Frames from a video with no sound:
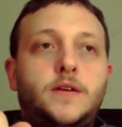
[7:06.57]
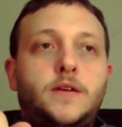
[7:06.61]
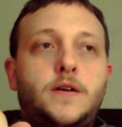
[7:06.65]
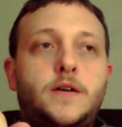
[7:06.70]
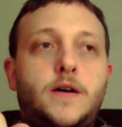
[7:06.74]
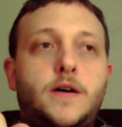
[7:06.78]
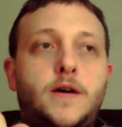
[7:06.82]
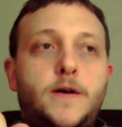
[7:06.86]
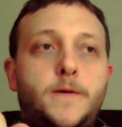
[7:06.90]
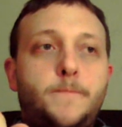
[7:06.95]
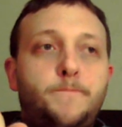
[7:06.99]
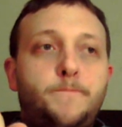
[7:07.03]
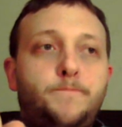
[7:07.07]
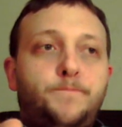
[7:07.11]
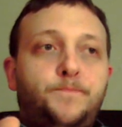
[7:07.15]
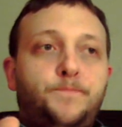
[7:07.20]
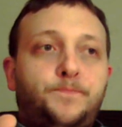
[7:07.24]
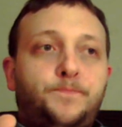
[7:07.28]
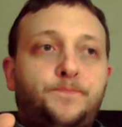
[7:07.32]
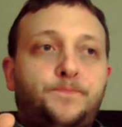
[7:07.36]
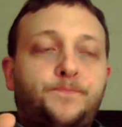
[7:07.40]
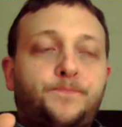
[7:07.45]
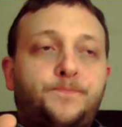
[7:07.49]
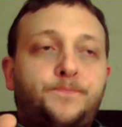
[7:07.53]
I
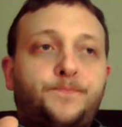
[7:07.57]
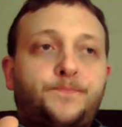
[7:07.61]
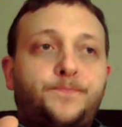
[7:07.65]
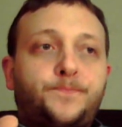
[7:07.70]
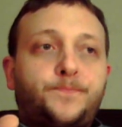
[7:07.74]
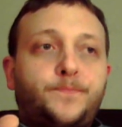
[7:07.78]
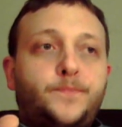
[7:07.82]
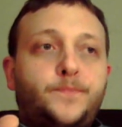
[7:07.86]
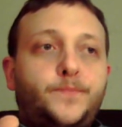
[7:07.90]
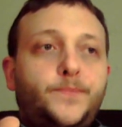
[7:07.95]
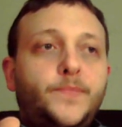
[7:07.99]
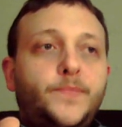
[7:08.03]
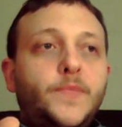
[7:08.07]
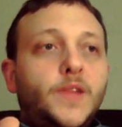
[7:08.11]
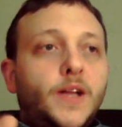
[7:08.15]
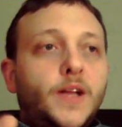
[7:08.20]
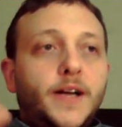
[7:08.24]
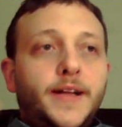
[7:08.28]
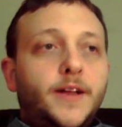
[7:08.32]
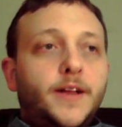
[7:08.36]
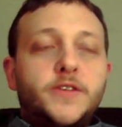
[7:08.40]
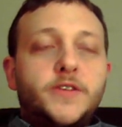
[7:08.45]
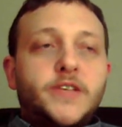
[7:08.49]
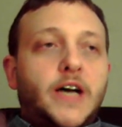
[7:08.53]

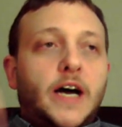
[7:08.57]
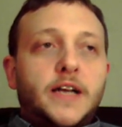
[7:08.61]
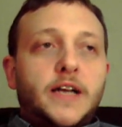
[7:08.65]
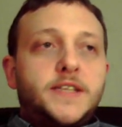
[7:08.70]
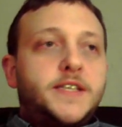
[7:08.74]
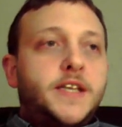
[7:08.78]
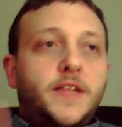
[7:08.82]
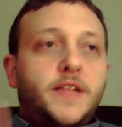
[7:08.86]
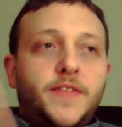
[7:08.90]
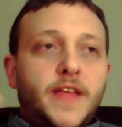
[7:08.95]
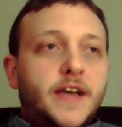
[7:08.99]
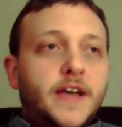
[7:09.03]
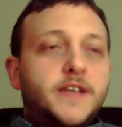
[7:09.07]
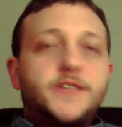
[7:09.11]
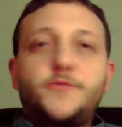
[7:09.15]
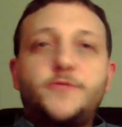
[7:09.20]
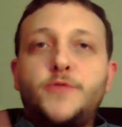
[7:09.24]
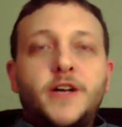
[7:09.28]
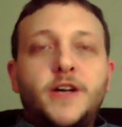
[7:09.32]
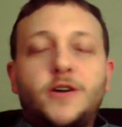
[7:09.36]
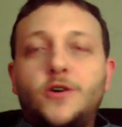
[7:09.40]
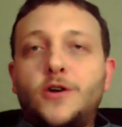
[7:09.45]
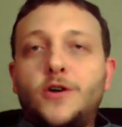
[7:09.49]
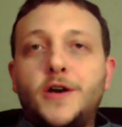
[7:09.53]
know this honesty thing is a
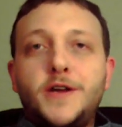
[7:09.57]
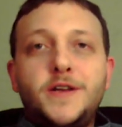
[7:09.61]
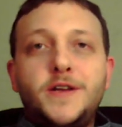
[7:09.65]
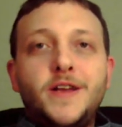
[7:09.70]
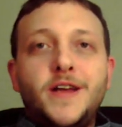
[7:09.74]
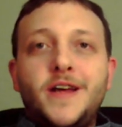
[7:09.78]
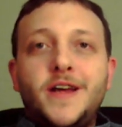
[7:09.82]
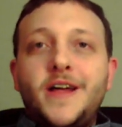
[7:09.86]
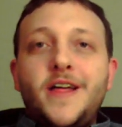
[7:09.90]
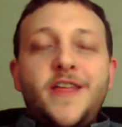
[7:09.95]
recurring